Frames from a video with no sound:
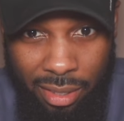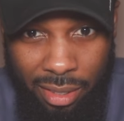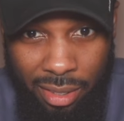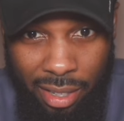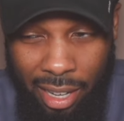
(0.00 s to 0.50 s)

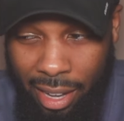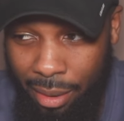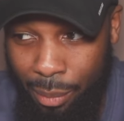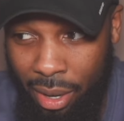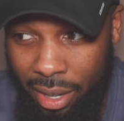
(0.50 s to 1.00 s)
And I
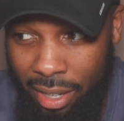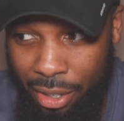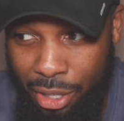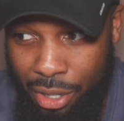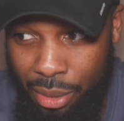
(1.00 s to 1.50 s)
am not here
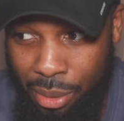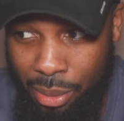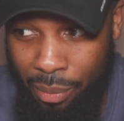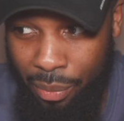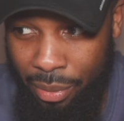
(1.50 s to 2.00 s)
to
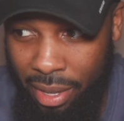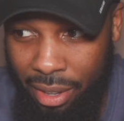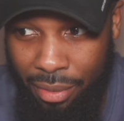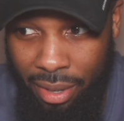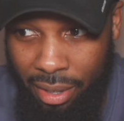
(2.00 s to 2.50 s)

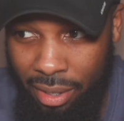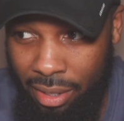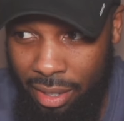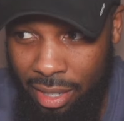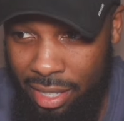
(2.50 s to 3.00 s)
even
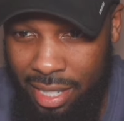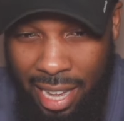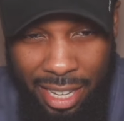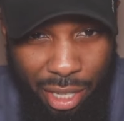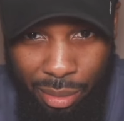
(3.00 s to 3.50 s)

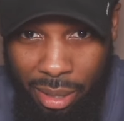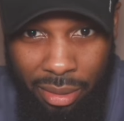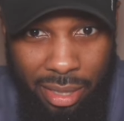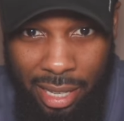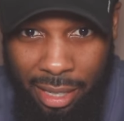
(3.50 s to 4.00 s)
dance around
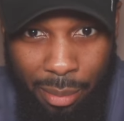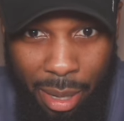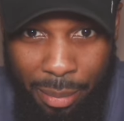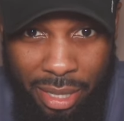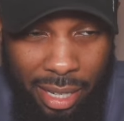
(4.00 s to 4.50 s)
the Ten
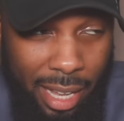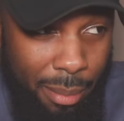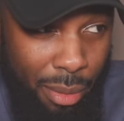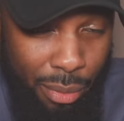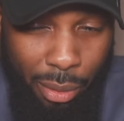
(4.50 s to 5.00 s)
Commandments that came
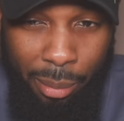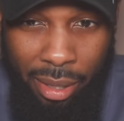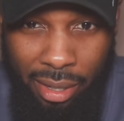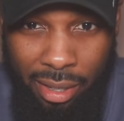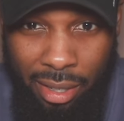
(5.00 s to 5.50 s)
before
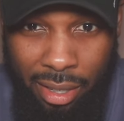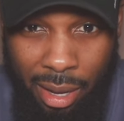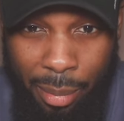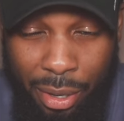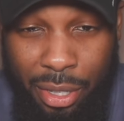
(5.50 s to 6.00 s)
me.
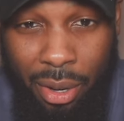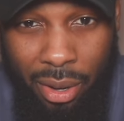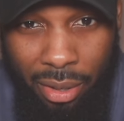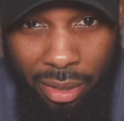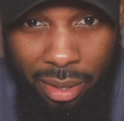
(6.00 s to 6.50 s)
I'm here to
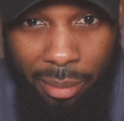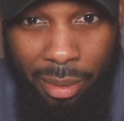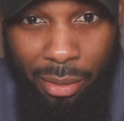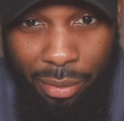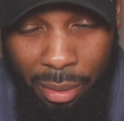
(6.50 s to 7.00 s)
honor them,
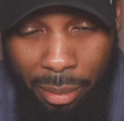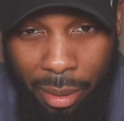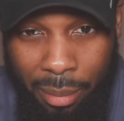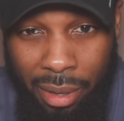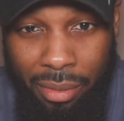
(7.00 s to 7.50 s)
affirm
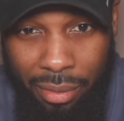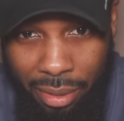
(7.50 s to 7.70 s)
them, and fulfill